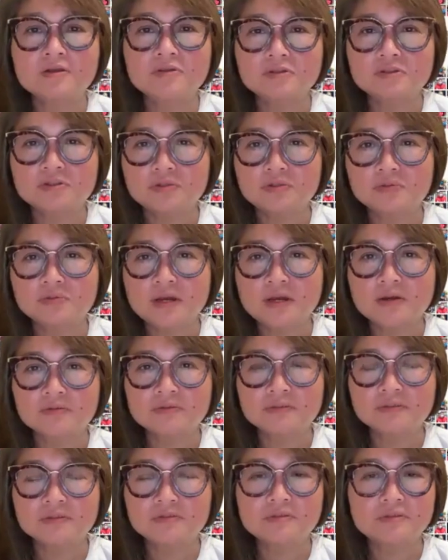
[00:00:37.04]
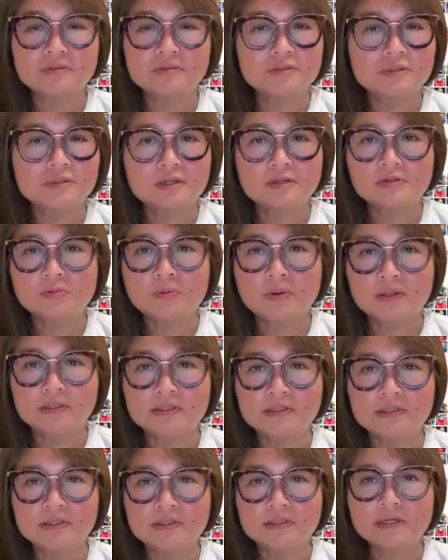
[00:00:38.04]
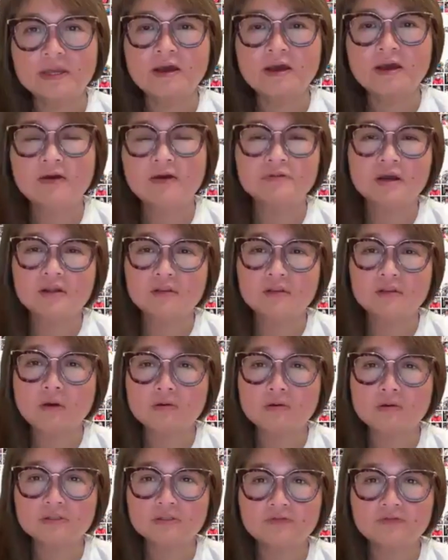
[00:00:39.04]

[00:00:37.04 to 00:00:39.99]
2020 after I lost